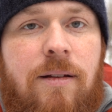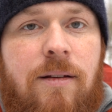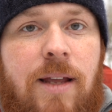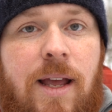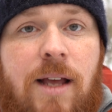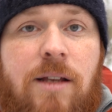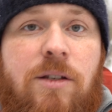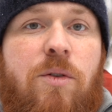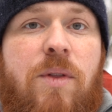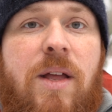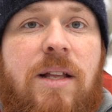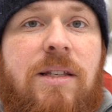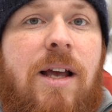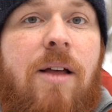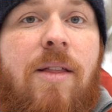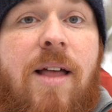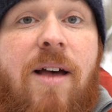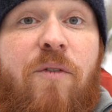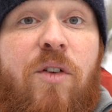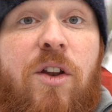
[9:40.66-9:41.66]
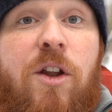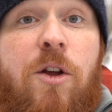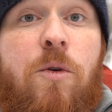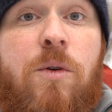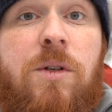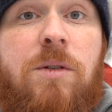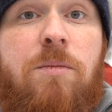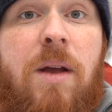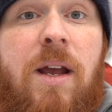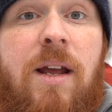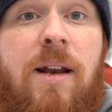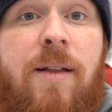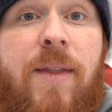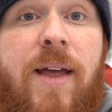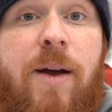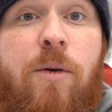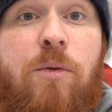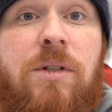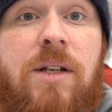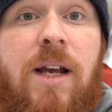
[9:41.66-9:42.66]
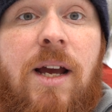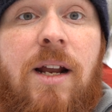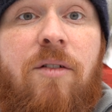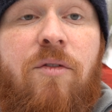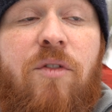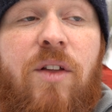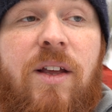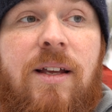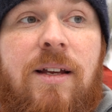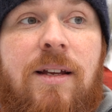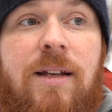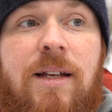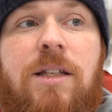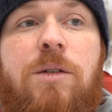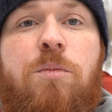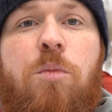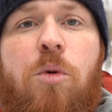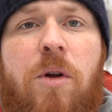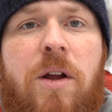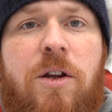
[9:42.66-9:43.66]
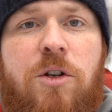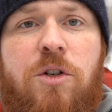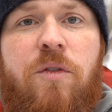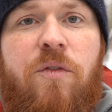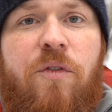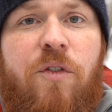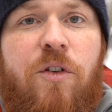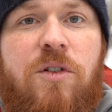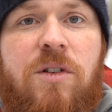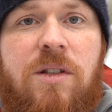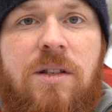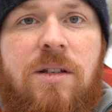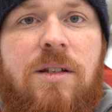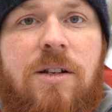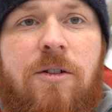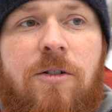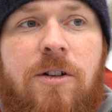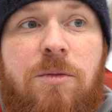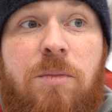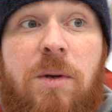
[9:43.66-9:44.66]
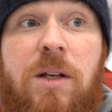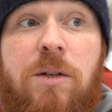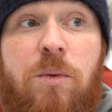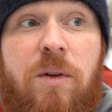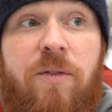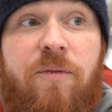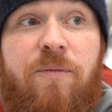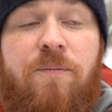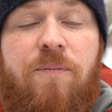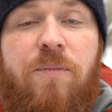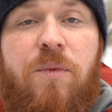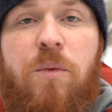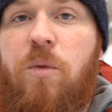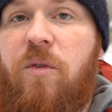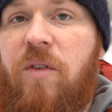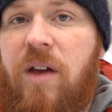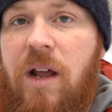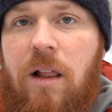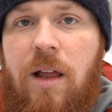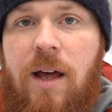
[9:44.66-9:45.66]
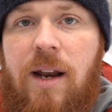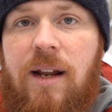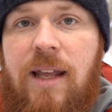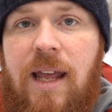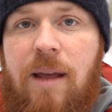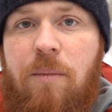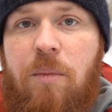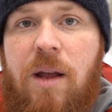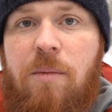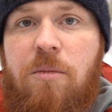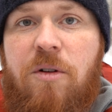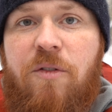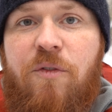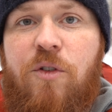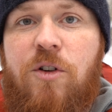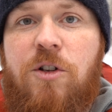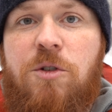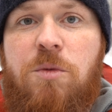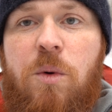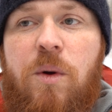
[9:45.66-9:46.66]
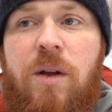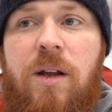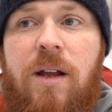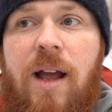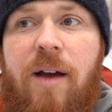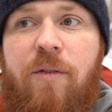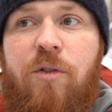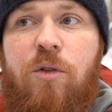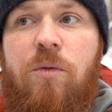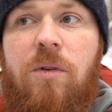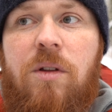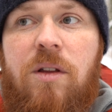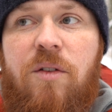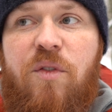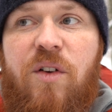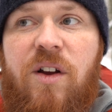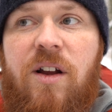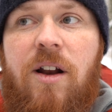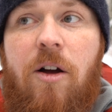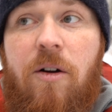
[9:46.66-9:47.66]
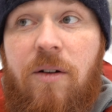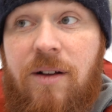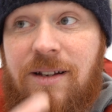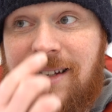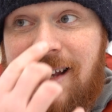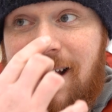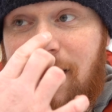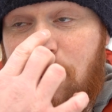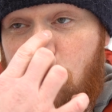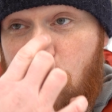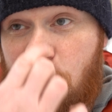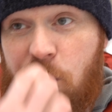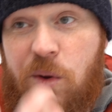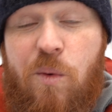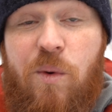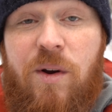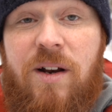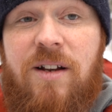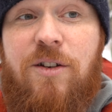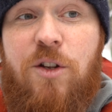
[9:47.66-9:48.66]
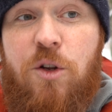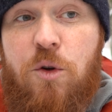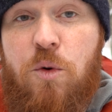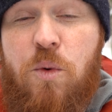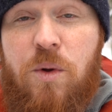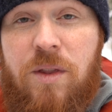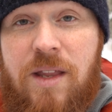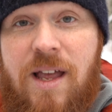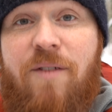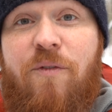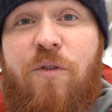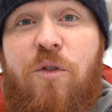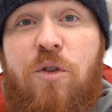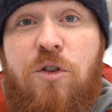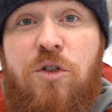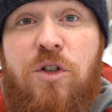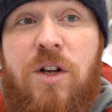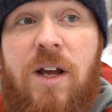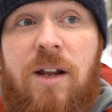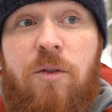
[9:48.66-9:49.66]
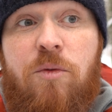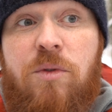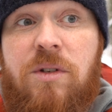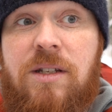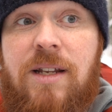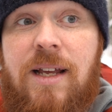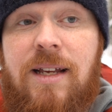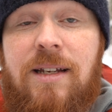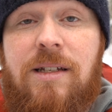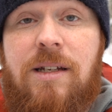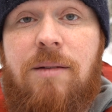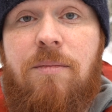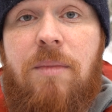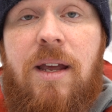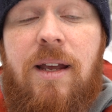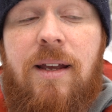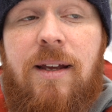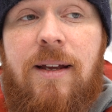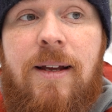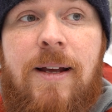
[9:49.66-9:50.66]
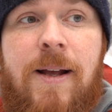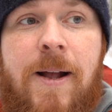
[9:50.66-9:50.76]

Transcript: Yeah, so that's how that video was made, and that was kind of like an inspiration first in the series, because we've got a lot of game camera footage, but we haven't really figured out exactly what we want to do with that footage yet. And it was nice to make